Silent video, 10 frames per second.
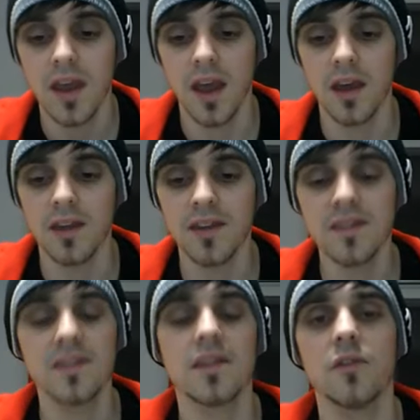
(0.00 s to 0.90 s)
This
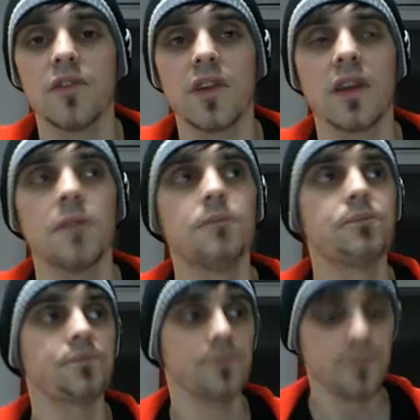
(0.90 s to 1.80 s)
is something
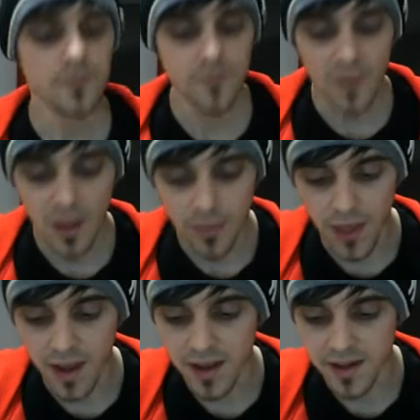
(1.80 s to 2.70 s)

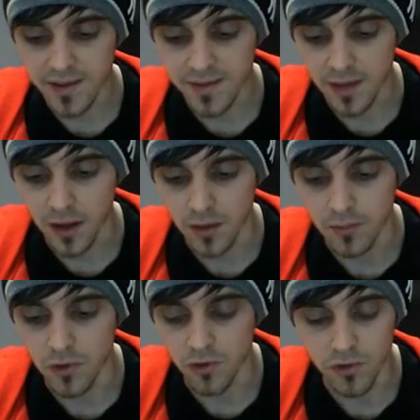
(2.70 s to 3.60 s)
that is
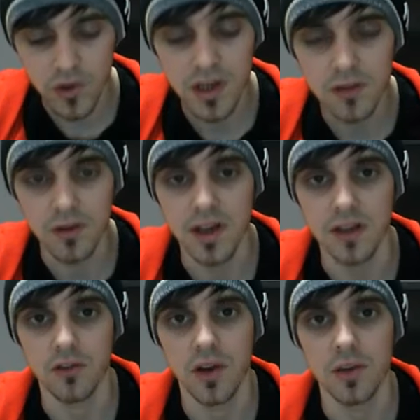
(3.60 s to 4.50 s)
really, really
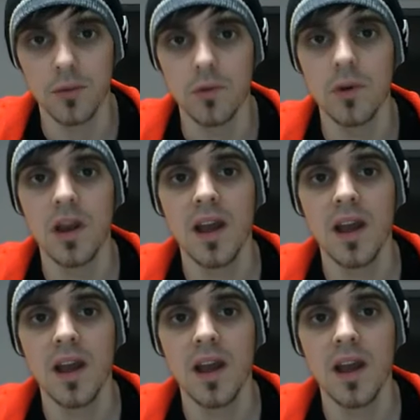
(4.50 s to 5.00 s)
incredible.